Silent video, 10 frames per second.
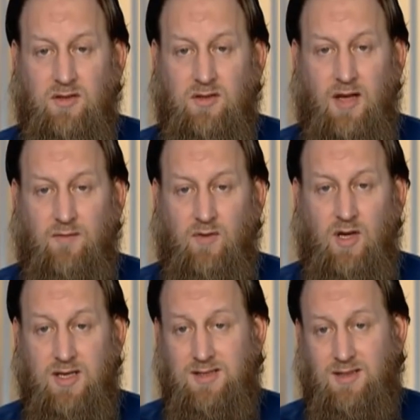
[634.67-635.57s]
to
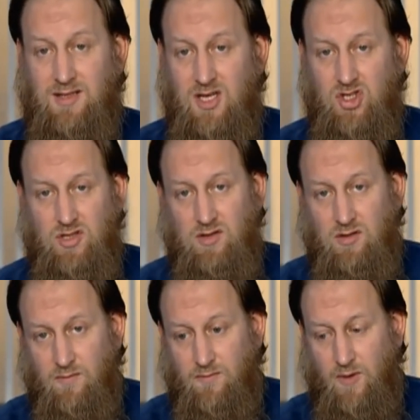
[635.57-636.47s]
divert his
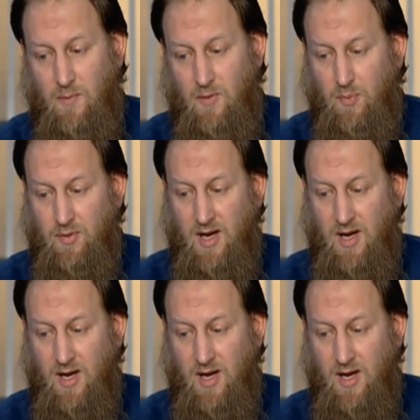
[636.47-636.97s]
attention from the